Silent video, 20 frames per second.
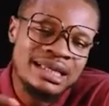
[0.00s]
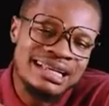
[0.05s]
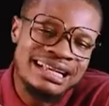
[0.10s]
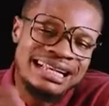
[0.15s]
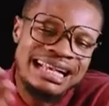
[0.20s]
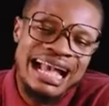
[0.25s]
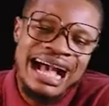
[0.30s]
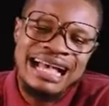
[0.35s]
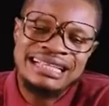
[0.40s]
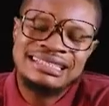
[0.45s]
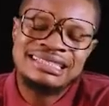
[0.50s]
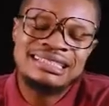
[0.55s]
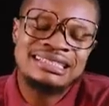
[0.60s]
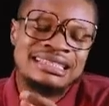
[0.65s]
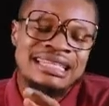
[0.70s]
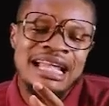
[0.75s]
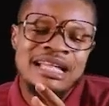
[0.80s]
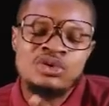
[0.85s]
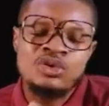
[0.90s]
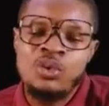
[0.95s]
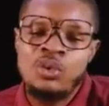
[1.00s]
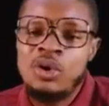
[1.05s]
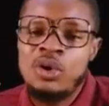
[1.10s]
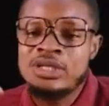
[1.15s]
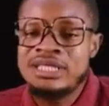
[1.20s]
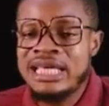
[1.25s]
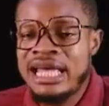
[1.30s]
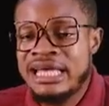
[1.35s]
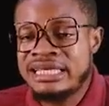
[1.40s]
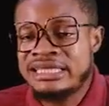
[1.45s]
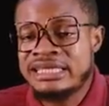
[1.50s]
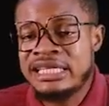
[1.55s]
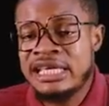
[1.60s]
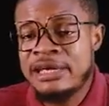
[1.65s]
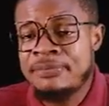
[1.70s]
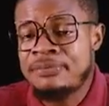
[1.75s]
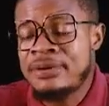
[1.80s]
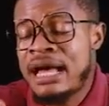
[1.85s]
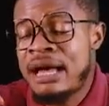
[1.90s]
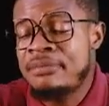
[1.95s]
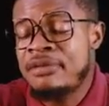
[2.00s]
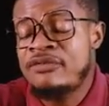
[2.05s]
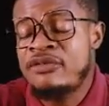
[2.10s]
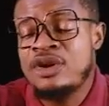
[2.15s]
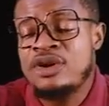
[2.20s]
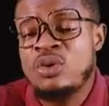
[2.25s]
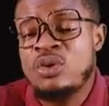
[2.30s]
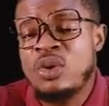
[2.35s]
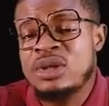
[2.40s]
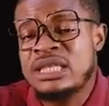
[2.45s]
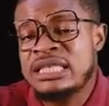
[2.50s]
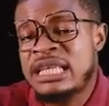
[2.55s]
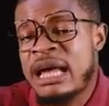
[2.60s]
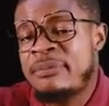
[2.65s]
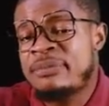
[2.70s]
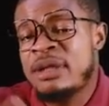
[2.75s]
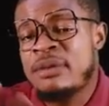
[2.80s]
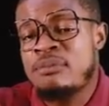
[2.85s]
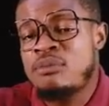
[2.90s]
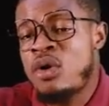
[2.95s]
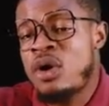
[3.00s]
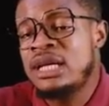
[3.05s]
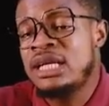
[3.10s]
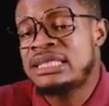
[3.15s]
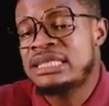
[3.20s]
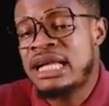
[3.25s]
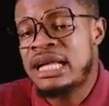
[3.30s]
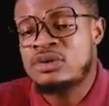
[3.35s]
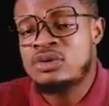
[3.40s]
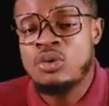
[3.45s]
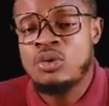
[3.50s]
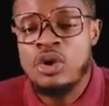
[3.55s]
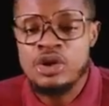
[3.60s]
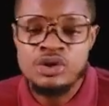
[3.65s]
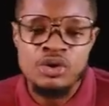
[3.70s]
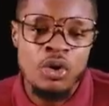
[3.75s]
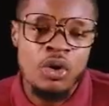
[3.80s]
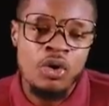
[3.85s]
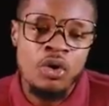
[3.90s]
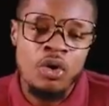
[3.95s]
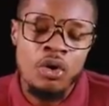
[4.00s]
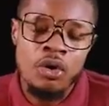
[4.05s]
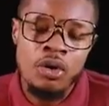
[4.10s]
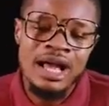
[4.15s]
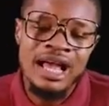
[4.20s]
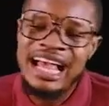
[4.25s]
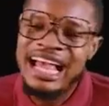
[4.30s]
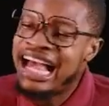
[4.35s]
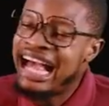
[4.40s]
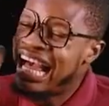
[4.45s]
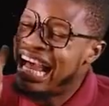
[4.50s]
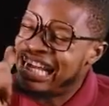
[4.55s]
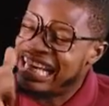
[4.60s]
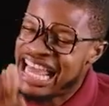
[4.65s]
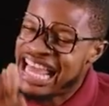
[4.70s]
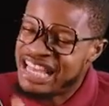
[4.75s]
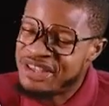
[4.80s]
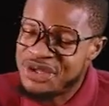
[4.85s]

Gas start to what? Escape. And before you know what is happening, boiling start to what? Occur. I'd like